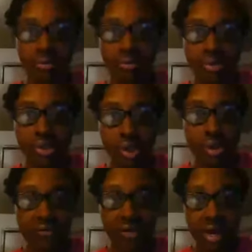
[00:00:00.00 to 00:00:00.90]
So
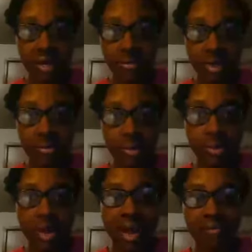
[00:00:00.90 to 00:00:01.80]
find the people who
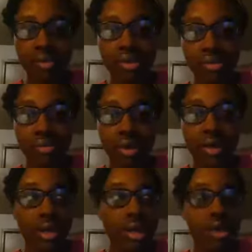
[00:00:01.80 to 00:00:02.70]
have what you want.